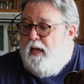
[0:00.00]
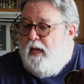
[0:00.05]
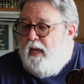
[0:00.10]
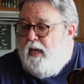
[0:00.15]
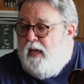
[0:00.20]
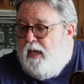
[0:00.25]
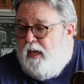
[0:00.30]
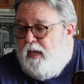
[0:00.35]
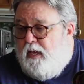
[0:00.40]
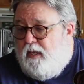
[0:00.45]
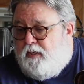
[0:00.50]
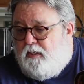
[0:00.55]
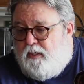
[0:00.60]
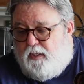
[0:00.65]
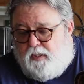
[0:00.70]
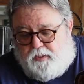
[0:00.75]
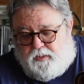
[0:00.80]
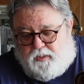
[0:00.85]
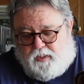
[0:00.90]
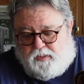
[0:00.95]
and
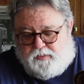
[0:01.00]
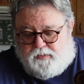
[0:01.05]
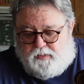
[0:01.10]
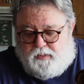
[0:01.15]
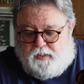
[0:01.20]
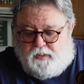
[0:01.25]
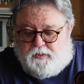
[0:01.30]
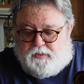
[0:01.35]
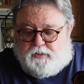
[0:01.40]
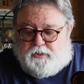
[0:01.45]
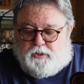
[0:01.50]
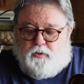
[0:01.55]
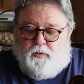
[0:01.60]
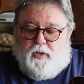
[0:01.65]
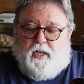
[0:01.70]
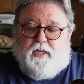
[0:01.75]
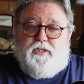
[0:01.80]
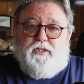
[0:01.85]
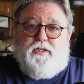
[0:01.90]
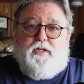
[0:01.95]
it doesn't get
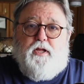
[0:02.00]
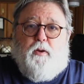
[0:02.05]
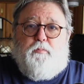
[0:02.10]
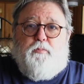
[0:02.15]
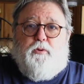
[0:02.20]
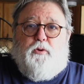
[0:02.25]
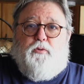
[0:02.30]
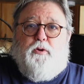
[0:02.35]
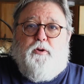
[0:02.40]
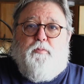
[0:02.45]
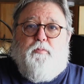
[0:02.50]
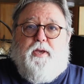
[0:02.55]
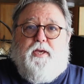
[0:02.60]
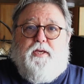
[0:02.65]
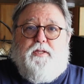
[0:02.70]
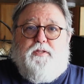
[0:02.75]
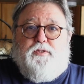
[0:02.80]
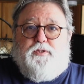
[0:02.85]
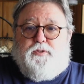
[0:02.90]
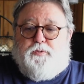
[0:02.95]
scratched up. It
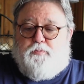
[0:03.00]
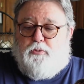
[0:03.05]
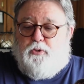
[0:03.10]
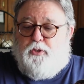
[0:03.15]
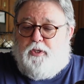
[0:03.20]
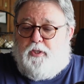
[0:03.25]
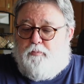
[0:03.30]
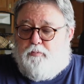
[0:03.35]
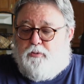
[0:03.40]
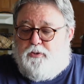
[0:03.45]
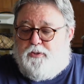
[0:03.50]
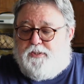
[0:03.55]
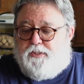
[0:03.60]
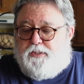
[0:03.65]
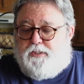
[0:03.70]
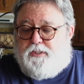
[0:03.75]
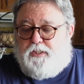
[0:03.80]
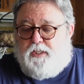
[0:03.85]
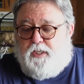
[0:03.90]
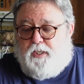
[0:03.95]
remains pretty
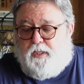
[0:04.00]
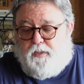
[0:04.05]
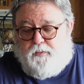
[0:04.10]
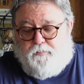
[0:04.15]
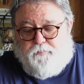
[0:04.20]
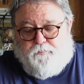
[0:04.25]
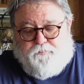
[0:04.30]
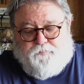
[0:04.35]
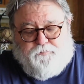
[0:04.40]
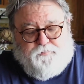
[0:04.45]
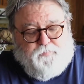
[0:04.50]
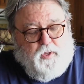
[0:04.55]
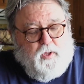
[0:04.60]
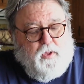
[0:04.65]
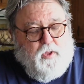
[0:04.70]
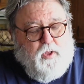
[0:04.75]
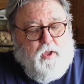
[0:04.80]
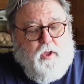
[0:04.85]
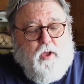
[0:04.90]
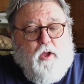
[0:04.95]
pristine.
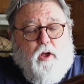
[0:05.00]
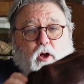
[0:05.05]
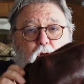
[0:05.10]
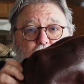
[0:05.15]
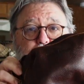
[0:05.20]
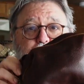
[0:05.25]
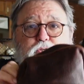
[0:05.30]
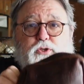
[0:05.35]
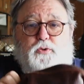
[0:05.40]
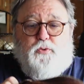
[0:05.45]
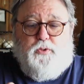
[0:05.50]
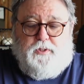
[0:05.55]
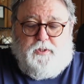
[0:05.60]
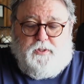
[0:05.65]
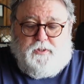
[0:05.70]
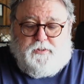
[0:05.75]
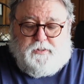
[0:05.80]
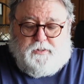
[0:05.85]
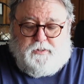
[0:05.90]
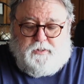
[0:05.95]
Also in
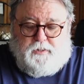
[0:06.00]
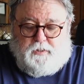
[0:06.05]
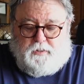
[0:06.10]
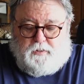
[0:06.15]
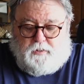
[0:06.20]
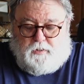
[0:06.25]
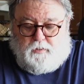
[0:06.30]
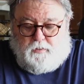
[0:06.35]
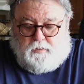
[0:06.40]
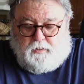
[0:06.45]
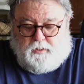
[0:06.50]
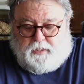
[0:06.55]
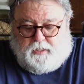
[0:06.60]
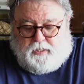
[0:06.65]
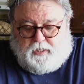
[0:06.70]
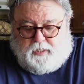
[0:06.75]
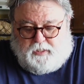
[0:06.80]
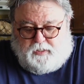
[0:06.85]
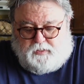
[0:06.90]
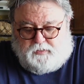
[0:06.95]
this little
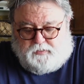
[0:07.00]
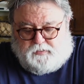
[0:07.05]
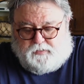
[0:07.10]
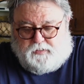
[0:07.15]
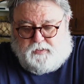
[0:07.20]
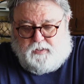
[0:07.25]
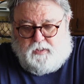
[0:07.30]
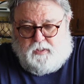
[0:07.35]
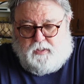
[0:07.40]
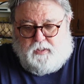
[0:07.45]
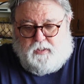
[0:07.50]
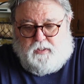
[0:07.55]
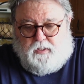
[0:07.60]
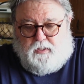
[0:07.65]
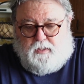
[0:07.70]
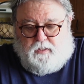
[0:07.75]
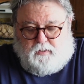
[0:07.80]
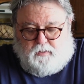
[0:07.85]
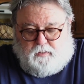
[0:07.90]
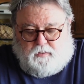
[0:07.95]
case
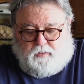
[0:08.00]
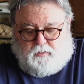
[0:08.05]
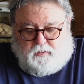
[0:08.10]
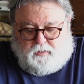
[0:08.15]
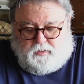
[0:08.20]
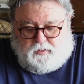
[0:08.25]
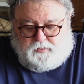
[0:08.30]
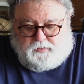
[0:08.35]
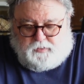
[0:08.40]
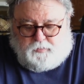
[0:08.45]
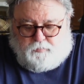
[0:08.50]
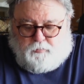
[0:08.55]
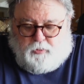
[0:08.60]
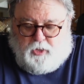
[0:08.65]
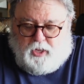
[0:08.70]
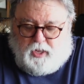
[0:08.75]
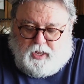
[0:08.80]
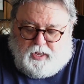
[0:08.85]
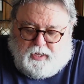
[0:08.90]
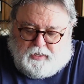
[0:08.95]
is a
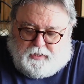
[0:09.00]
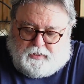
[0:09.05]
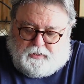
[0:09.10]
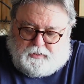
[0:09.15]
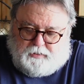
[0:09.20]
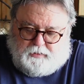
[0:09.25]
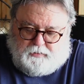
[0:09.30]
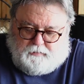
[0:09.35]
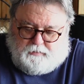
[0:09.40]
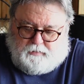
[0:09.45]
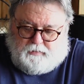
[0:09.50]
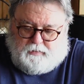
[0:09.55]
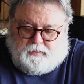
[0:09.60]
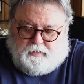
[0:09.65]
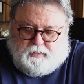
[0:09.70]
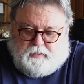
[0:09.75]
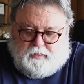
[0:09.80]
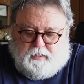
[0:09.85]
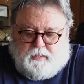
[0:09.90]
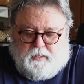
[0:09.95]
pocket,
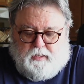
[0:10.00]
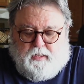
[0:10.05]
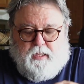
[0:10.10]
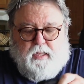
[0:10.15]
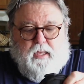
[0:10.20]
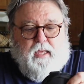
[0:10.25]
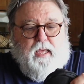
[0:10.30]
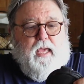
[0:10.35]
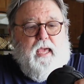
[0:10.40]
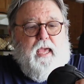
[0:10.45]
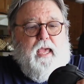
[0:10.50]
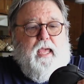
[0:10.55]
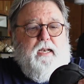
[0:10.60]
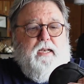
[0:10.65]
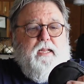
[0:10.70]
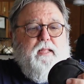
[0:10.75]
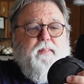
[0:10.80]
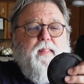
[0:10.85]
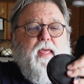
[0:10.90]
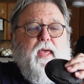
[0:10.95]
and
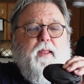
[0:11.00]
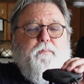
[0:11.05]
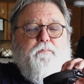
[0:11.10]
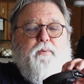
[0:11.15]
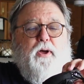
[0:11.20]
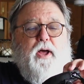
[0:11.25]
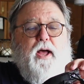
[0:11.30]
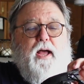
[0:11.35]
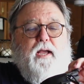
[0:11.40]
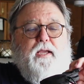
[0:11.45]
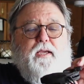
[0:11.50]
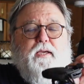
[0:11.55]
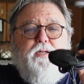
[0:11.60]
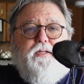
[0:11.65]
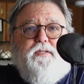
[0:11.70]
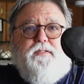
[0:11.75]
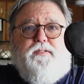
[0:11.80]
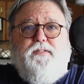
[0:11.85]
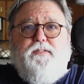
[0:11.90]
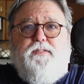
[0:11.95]
in that pocket
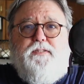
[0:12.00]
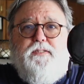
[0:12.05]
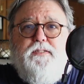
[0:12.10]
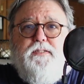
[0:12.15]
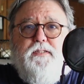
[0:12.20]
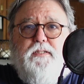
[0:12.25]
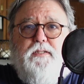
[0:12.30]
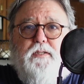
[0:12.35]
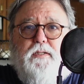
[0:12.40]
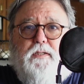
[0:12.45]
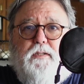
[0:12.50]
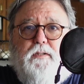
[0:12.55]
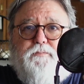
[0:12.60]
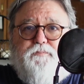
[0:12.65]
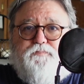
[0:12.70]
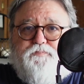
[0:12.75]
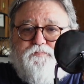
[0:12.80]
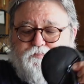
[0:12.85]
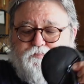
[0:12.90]
is this little